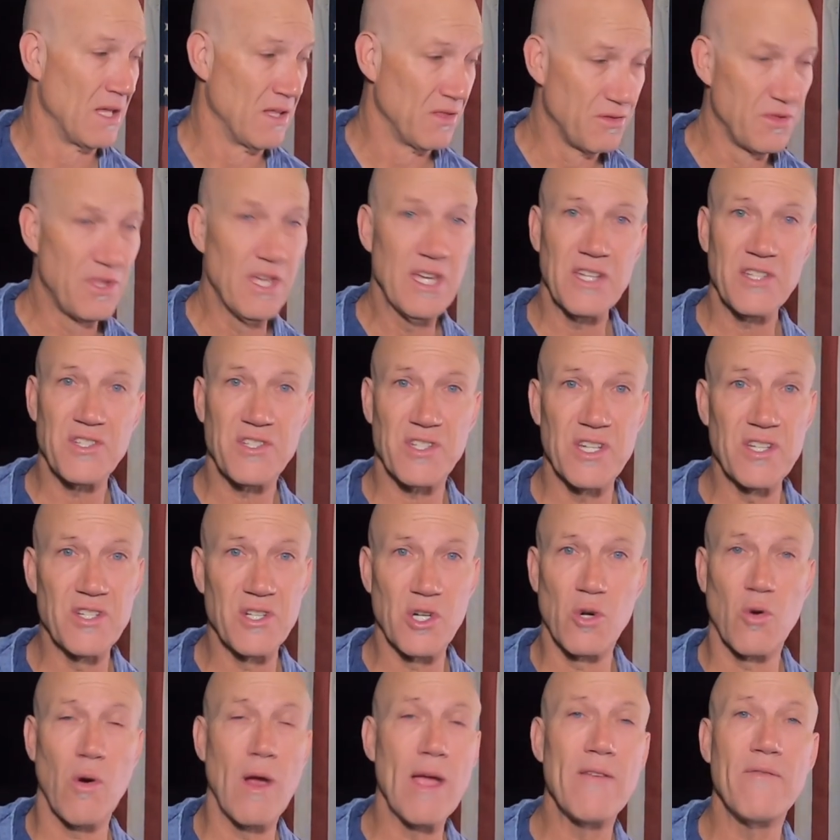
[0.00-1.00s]
this is a
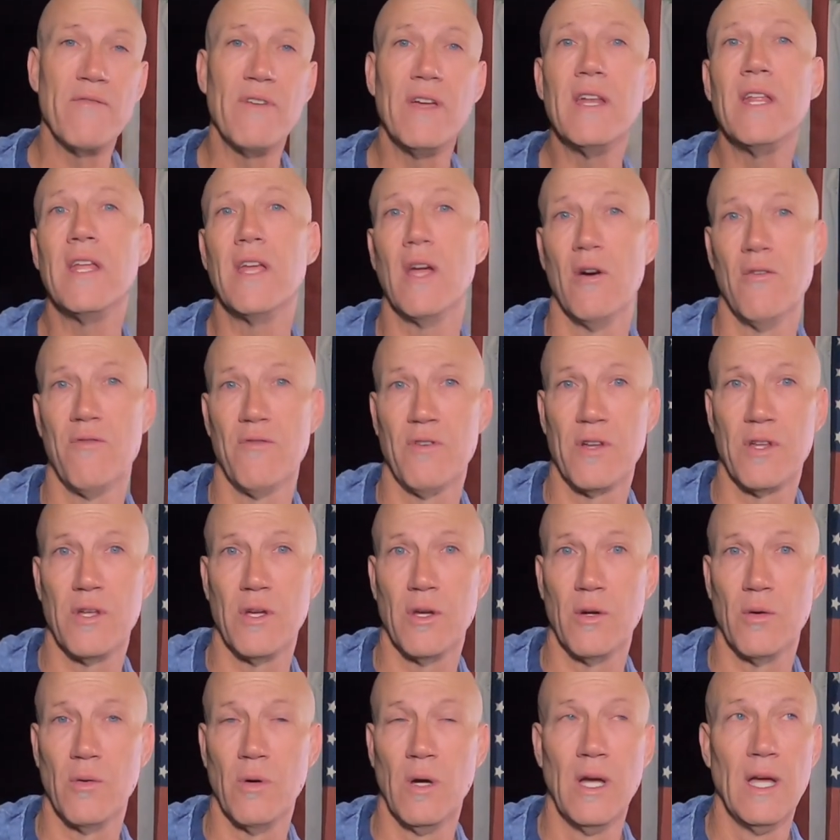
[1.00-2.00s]
great video for
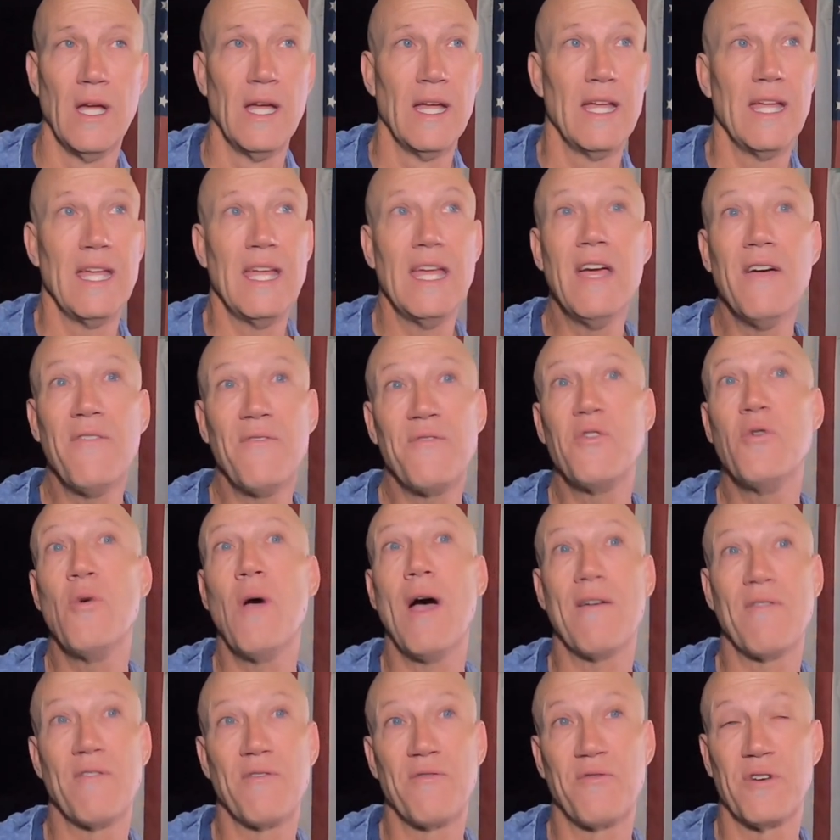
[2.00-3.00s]
you. If you
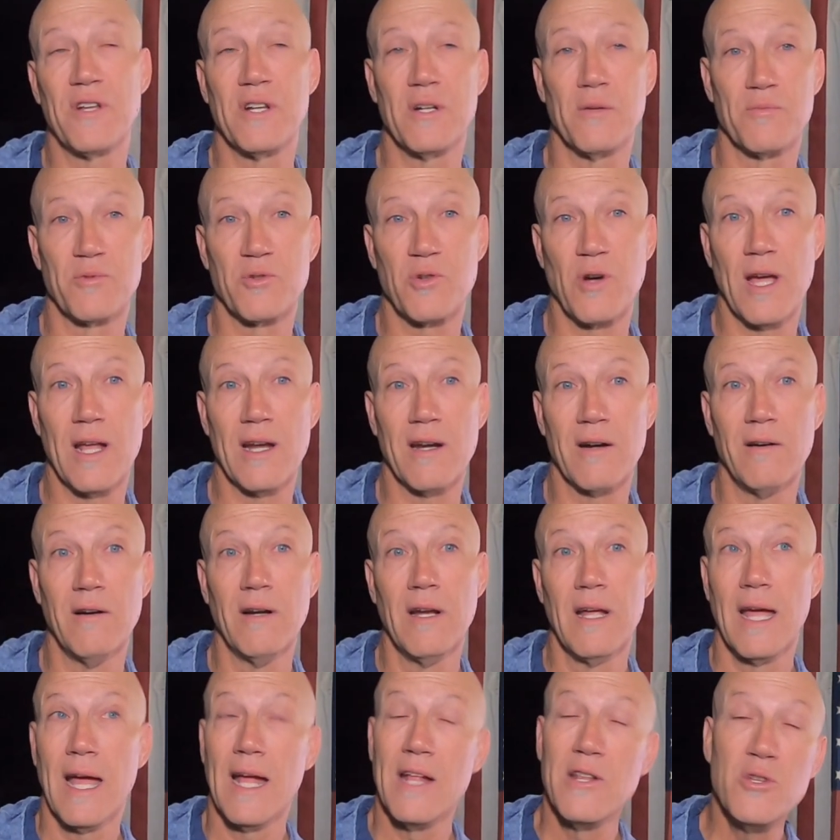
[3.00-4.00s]
have a Freedom Trailer
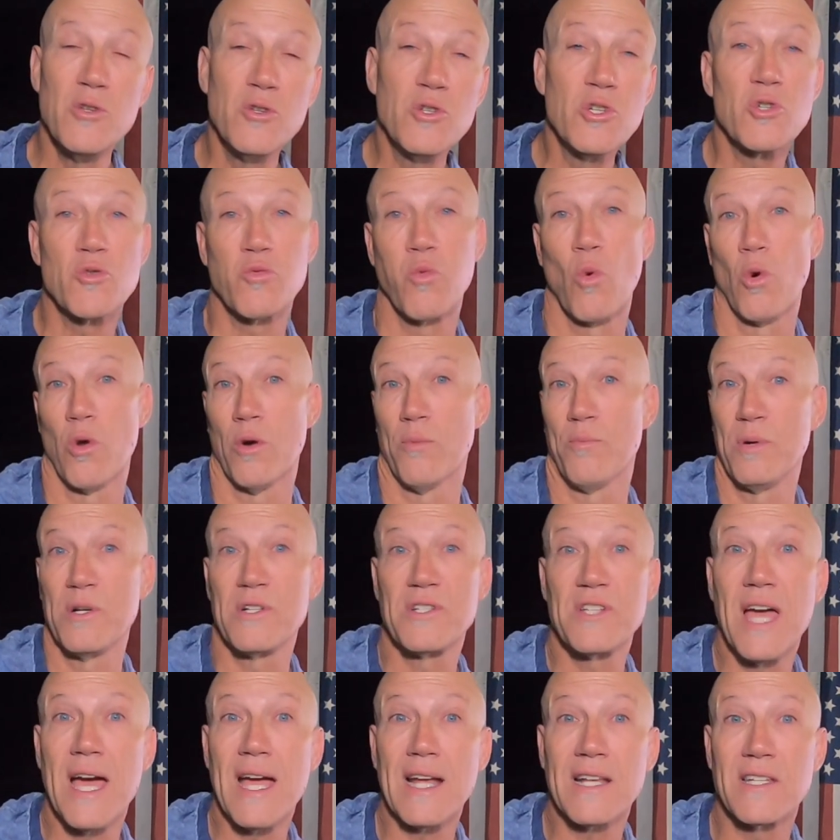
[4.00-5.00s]
and you just wanna
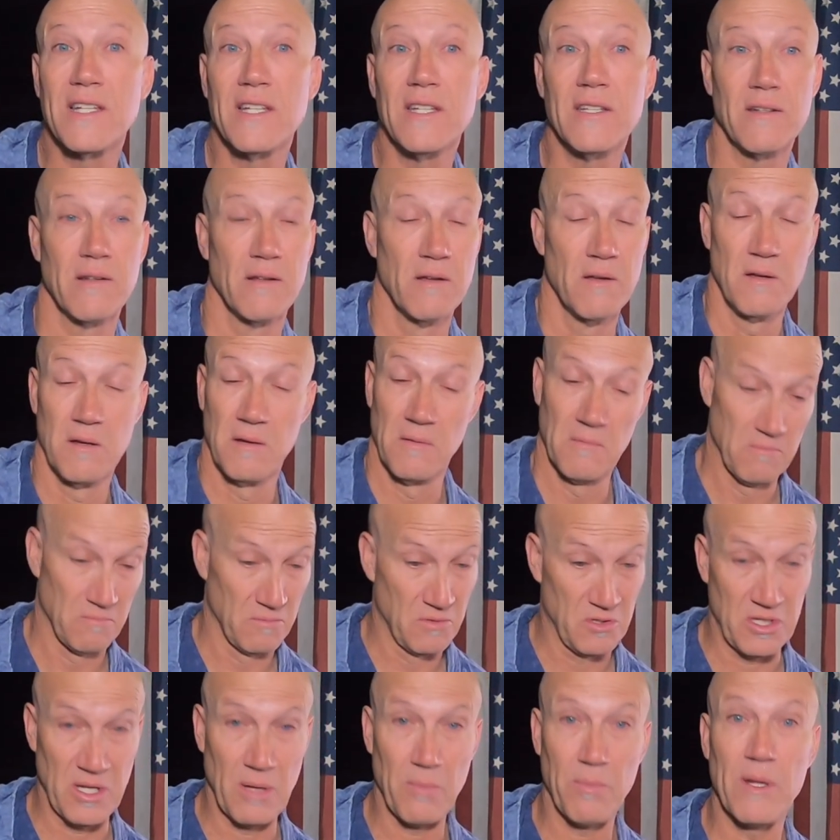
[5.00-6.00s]
protect it,
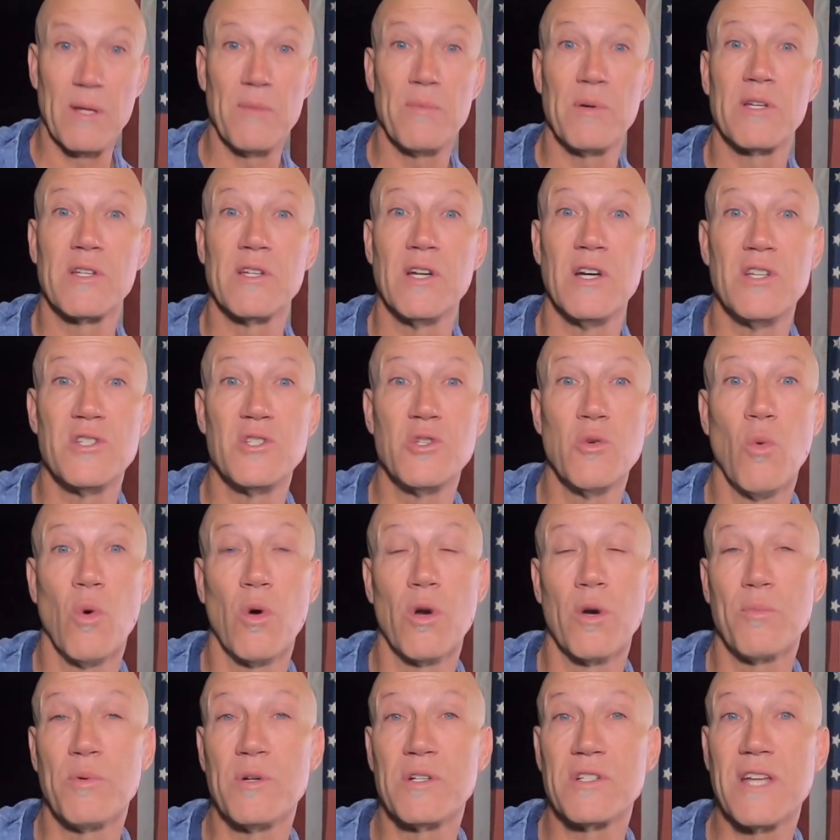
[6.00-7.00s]
simply because you want
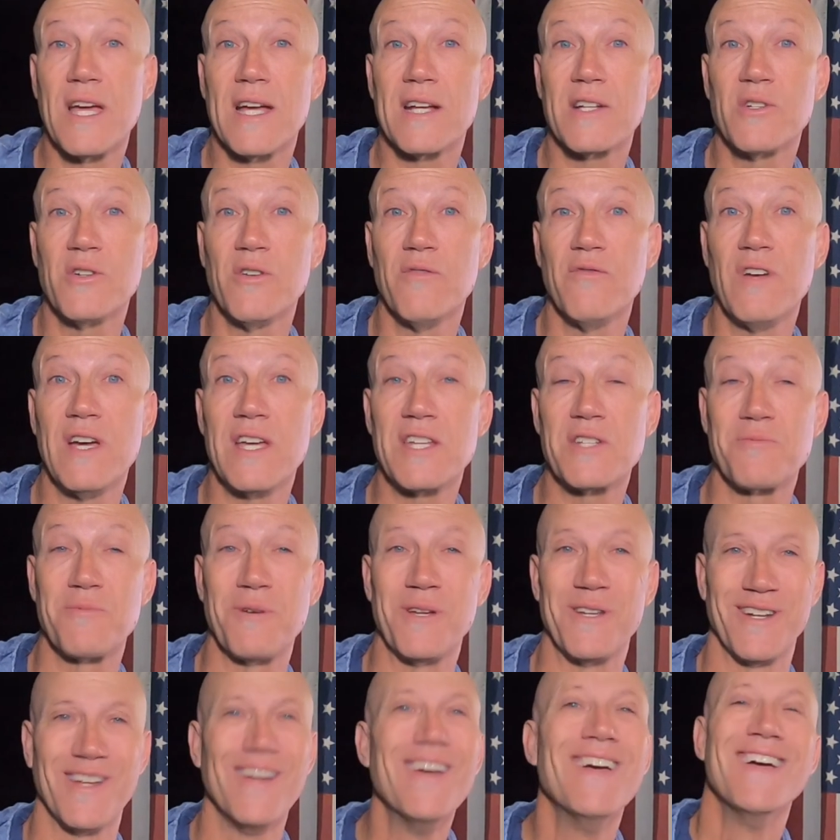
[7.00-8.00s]
to protect your
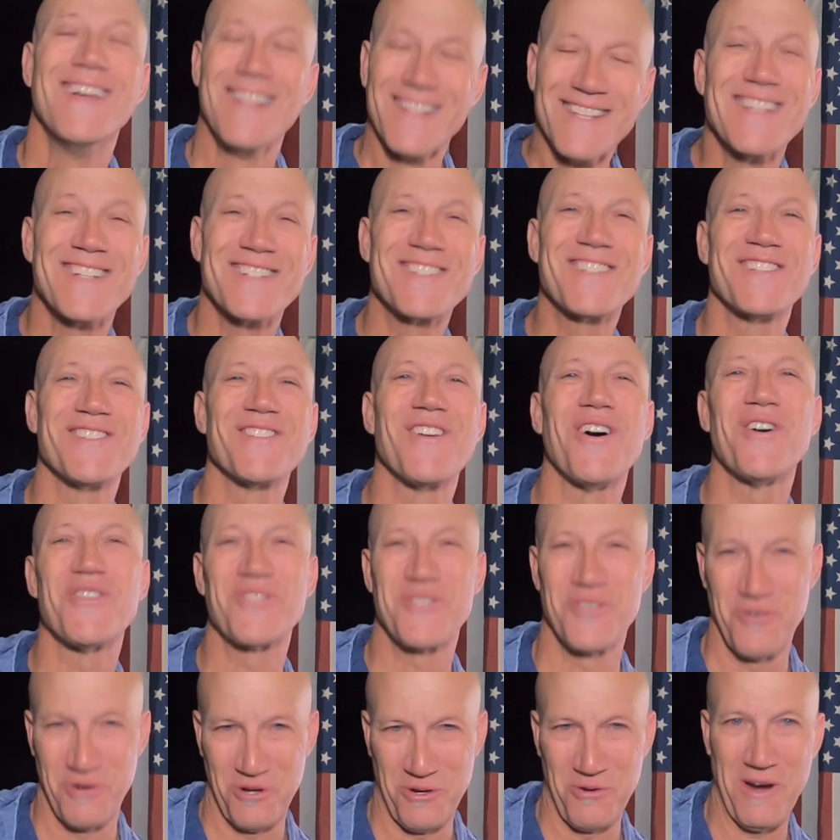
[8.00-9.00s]
investment, this is
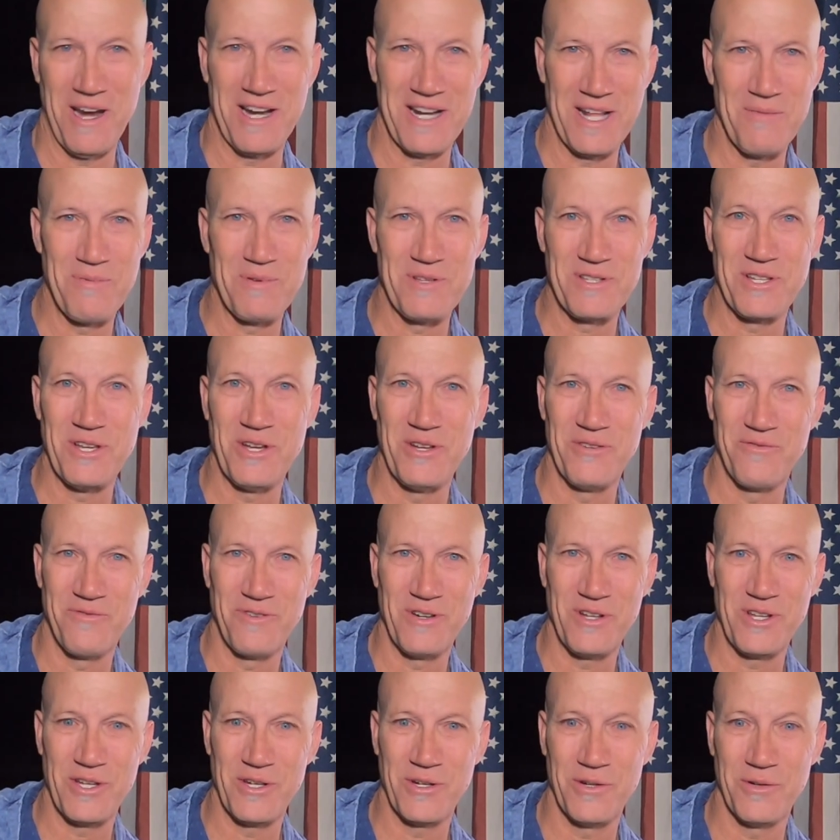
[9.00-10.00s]
also a great episode for
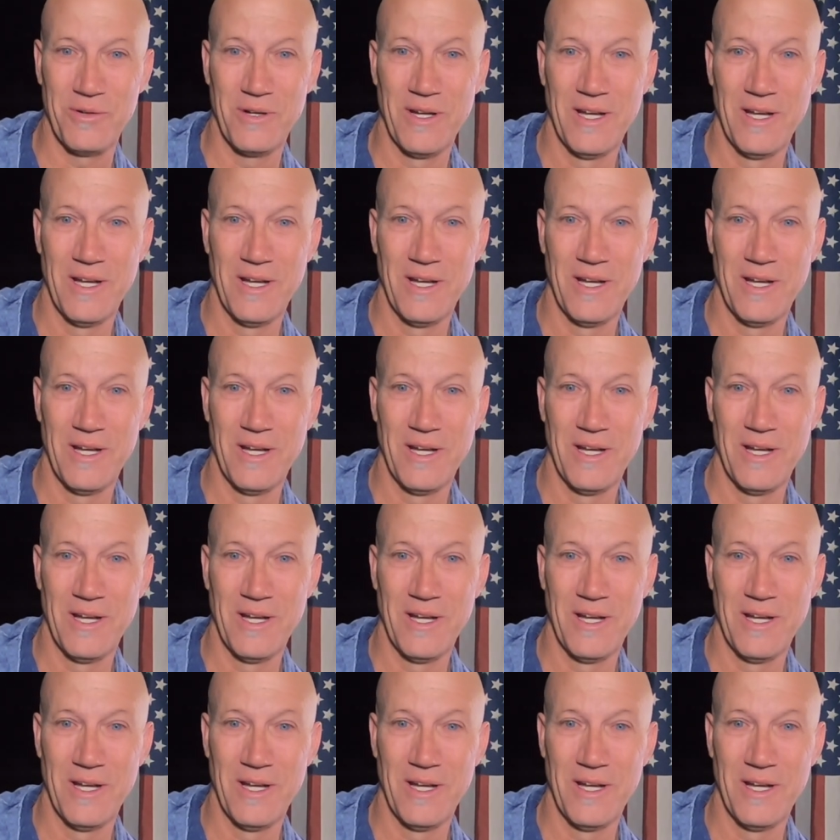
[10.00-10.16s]
you.